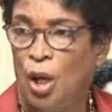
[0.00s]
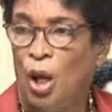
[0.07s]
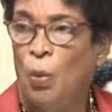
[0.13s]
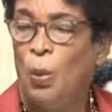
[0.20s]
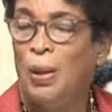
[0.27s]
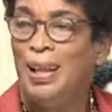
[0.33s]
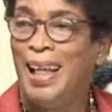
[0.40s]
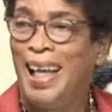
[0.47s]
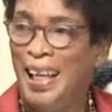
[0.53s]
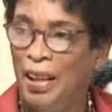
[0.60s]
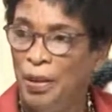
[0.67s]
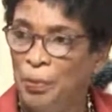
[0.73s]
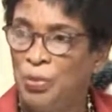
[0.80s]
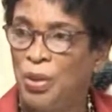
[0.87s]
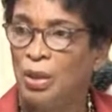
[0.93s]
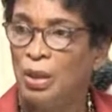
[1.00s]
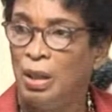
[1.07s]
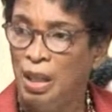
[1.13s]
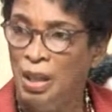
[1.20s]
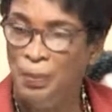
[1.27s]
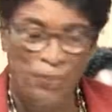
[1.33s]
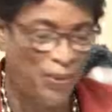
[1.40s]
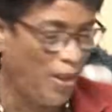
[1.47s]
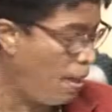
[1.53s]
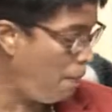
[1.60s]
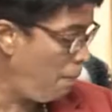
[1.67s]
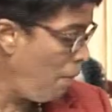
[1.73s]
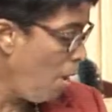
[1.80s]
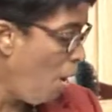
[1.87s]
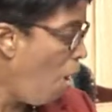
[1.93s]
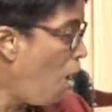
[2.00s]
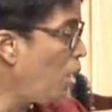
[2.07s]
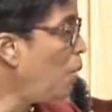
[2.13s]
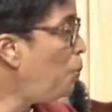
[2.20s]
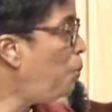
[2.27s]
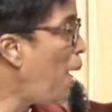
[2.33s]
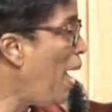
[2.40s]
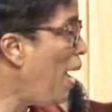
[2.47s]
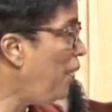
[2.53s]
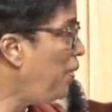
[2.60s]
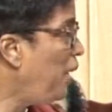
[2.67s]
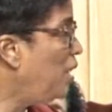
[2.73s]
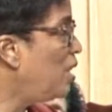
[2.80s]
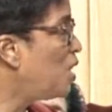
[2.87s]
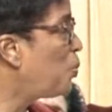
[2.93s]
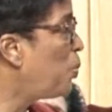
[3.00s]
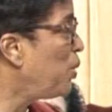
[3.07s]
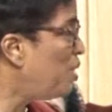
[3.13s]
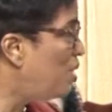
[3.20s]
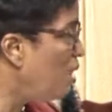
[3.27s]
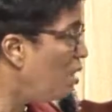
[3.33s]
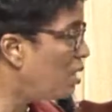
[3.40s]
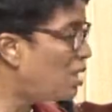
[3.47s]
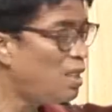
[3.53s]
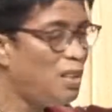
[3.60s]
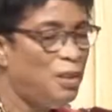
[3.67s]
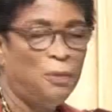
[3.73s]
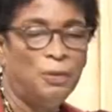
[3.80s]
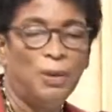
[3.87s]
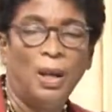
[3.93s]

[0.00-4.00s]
will help to keep them on a path that is productive